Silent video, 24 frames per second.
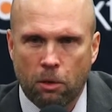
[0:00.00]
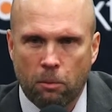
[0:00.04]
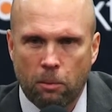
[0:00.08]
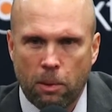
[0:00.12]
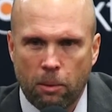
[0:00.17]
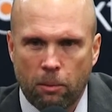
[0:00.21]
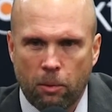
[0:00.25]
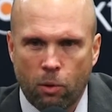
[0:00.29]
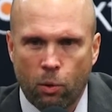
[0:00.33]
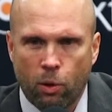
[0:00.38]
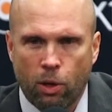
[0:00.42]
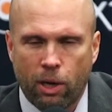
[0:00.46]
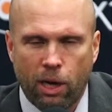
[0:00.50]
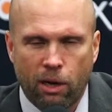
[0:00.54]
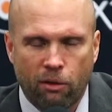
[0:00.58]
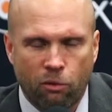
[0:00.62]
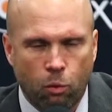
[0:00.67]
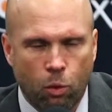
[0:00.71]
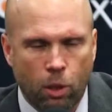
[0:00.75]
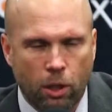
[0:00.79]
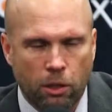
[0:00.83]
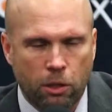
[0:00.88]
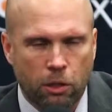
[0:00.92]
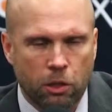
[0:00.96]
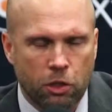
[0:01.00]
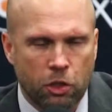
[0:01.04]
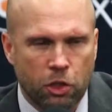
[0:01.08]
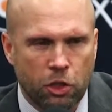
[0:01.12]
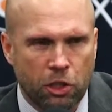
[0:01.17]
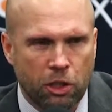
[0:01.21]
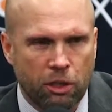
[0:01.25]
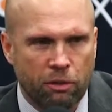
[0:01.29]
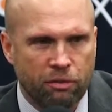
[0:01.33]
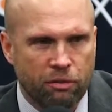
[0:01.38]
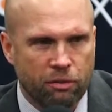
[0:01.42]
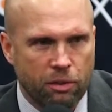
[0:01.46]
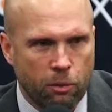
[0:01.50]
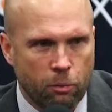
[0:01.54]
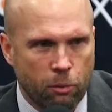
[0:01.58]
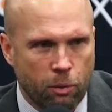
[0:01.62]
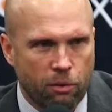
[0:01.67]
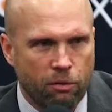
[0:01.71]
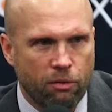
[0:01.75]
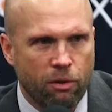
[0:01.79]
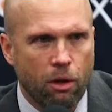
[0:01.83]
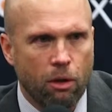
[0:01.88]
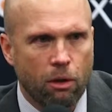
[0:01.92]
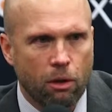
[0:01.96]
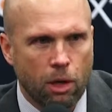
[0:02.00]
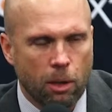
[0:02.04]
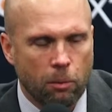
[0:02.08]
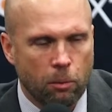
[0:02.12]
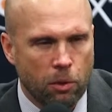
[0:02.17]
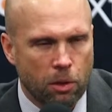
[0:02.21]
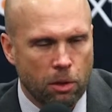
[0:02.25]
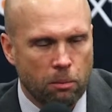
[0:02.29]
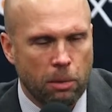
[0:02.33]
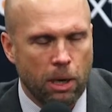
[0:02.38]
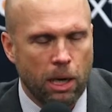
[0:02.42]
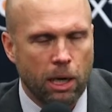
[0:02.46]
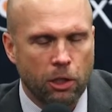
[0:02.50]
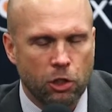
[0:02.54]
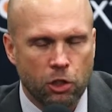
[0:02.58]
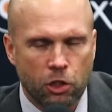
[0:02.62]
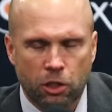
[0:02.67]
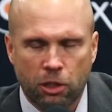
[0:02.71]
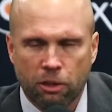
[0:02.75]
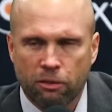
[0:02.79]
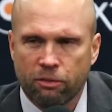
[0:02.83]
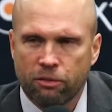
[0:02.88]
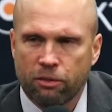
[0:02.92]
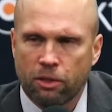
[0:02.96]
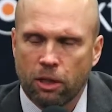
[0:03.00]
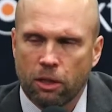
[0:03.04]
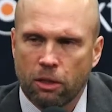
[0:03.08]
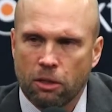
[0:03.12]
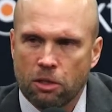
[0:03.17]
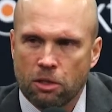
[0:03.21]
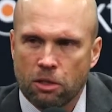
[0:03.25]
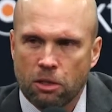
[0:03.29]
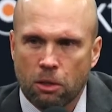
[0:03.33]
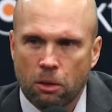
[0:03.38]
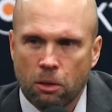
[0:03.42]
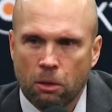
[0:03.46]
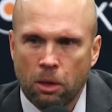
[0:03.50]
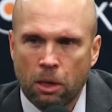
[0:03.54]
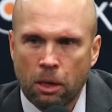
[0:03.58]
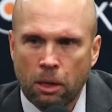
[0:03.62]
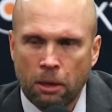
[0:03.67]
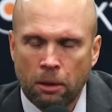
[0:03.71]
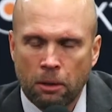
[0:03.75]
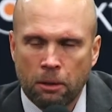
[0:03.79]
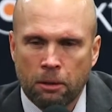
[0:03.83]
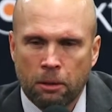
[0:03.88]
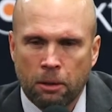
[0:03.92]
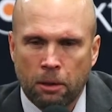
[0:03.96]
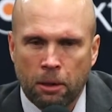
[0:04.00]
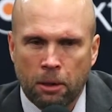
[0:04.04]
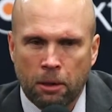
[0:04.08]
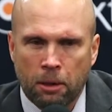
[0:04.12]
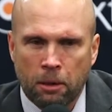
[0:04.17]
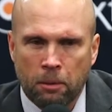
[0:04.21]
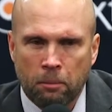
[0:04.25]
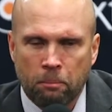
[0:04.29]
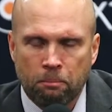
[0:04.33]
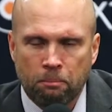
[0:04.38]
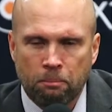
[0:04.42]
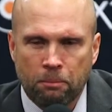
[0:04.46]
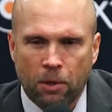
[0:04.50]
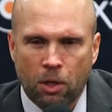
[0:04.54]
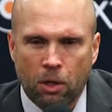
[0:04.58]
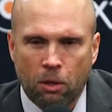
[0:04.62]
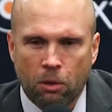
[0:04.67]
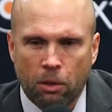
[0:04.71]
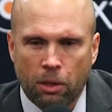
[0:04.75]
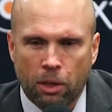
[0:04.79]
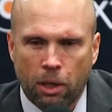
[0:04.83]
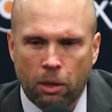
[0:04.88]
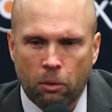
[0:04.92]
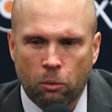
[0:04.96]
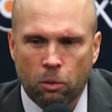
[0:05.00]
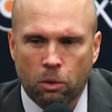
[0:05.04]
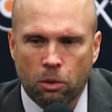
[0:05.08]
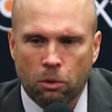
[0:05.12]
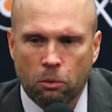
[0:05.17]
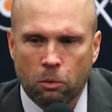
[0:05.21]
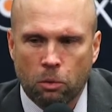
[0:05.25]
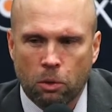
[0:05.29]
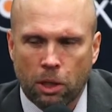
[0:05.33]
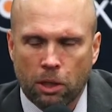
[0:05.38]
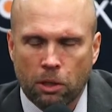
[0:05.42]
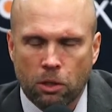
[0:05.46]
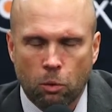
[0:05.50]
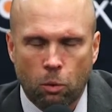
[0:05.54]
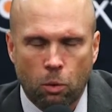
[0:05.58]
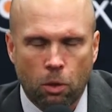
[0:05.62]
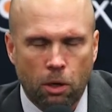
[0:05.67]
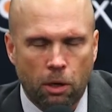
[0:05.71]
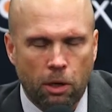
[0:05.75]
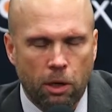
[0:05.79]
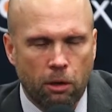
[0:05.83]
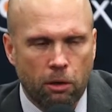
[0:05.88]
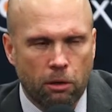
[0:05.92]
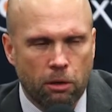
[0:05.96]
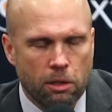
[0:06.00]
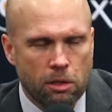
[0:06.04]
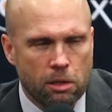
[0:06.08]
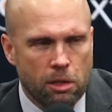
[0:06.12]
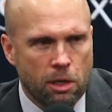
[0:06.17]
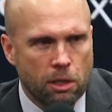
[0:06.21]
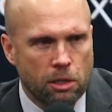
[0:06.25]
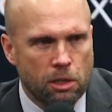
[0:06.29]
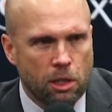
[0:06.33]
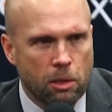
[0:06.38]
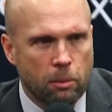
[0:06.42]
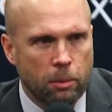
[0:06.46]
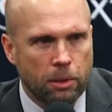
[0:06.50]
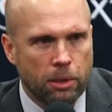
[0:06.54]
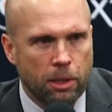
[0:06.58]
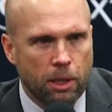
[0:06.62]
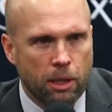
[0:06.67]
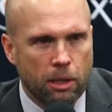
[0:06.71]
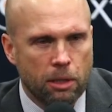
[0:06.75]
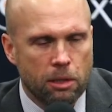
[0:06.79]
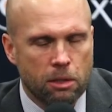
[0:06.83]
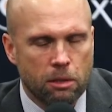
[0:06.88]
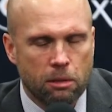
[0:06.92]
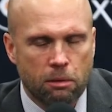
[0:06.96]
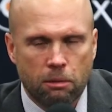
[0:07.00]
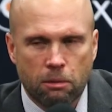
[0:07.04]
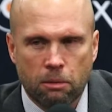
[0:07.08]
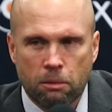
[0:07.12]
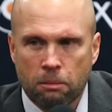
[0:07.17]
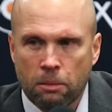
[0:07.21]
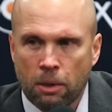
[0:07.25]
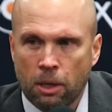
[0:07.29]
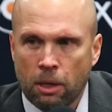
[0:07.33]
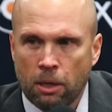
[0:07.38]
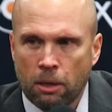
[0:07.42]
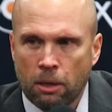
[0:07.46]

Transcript: Maybe we'd have one good shift and then we'd follow it up with a bad shift. And so, again, we'll get to work here in these next couple of days. And